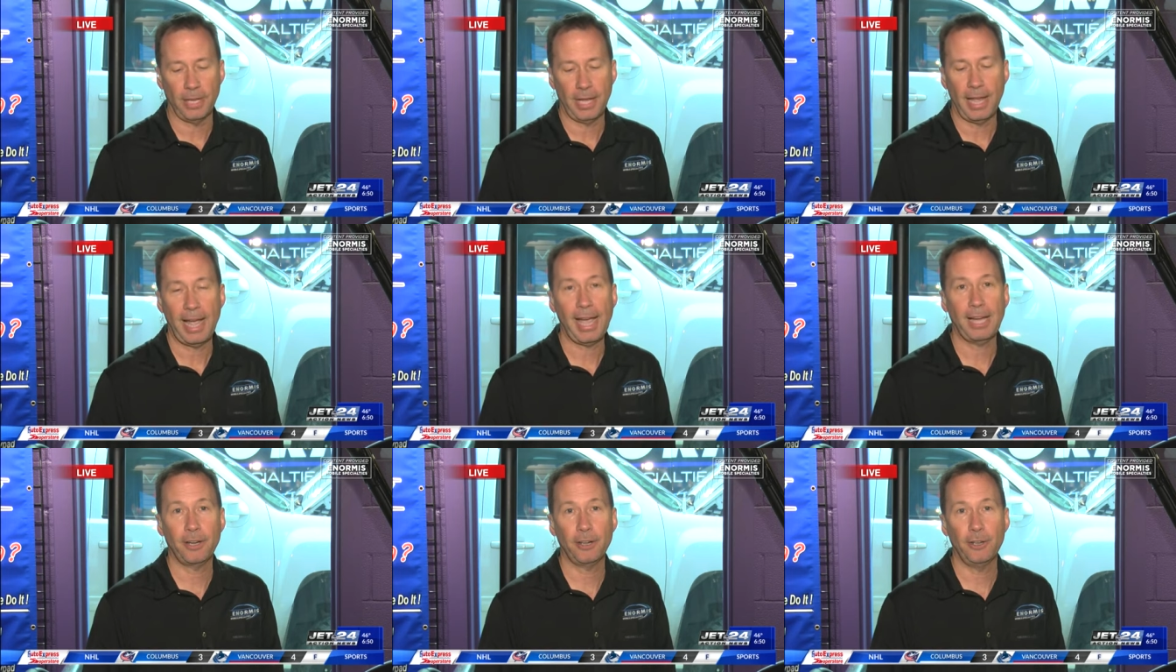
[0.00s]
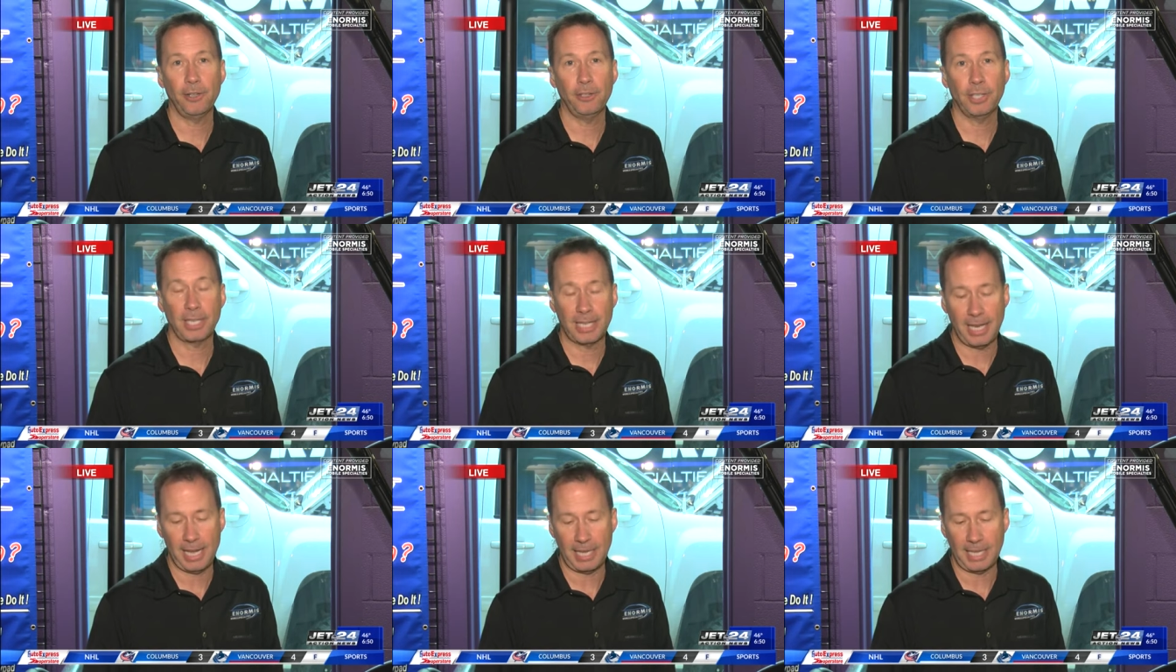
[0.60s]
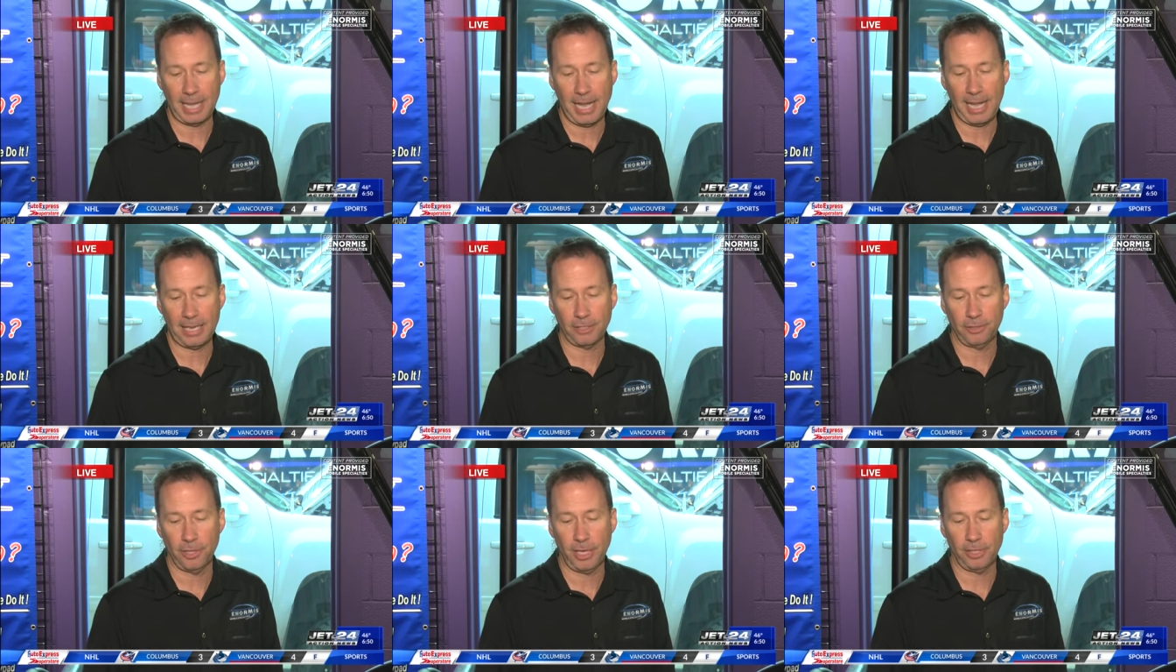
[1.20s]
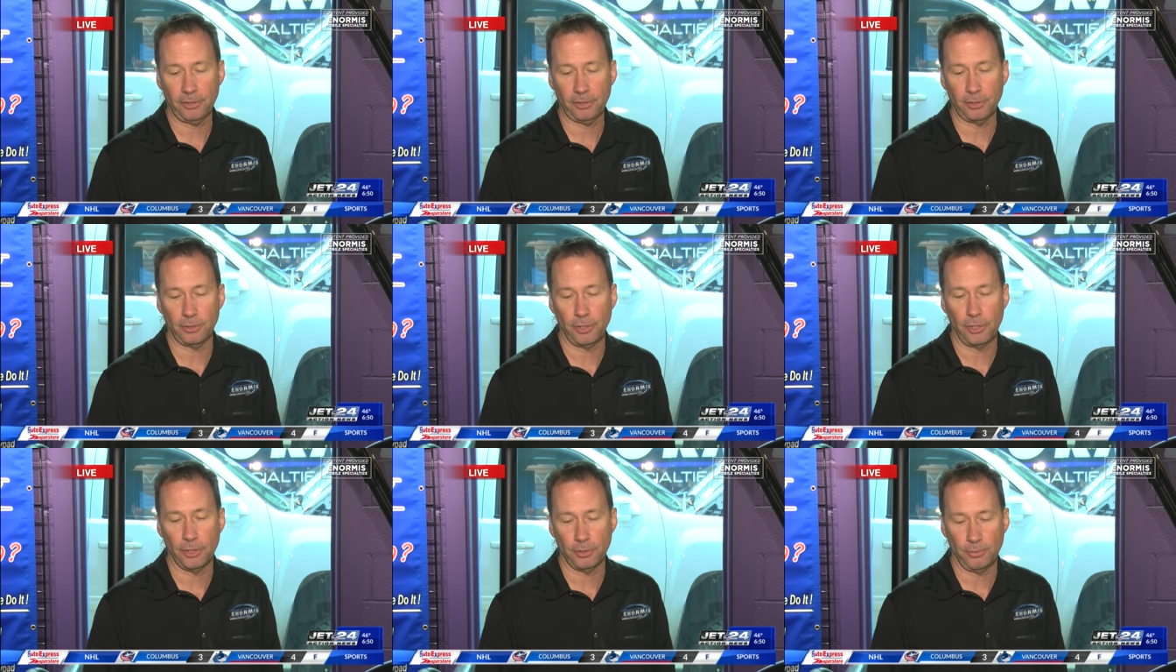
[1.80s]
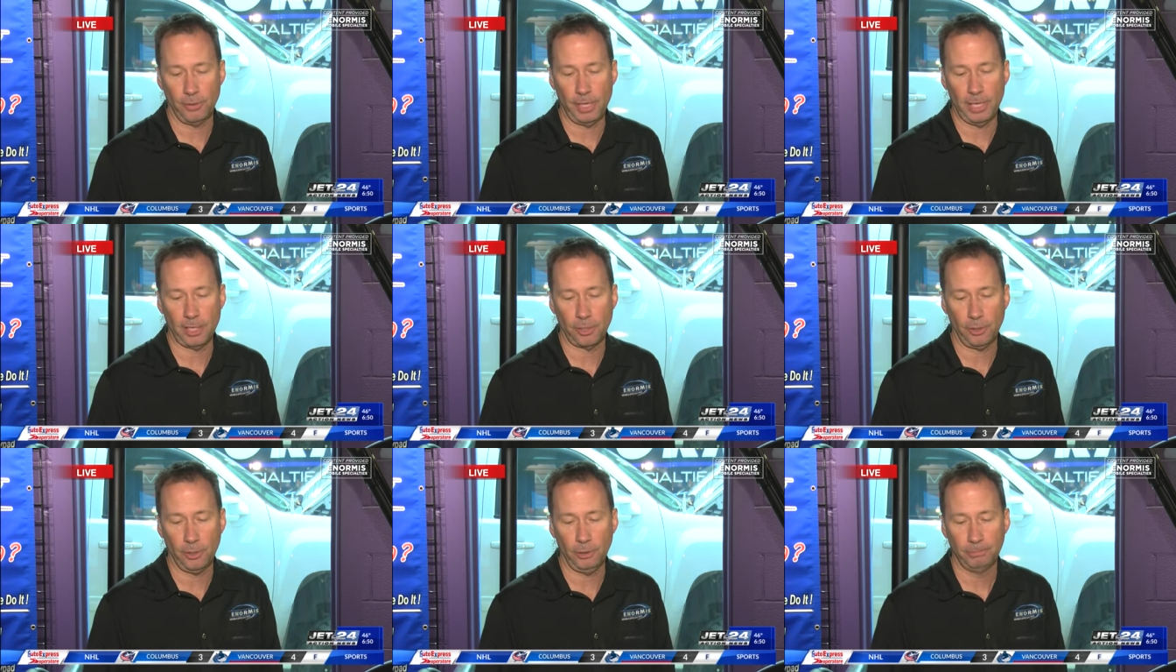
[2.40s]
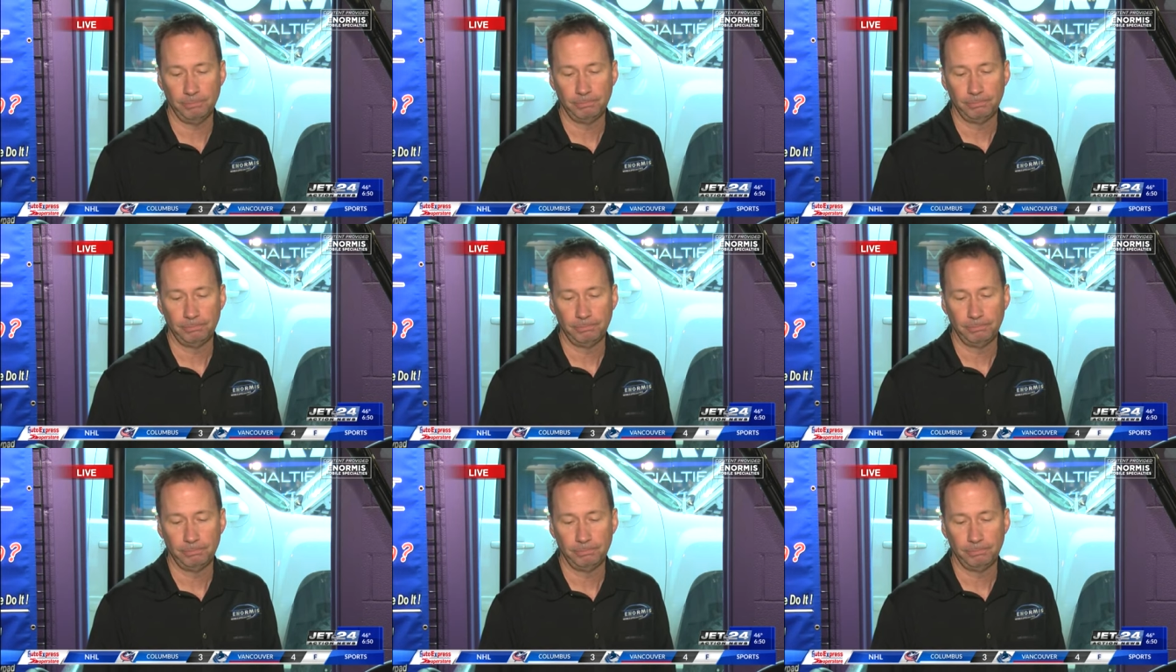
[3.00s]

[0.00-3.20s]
hackers gaining access to your vehicle,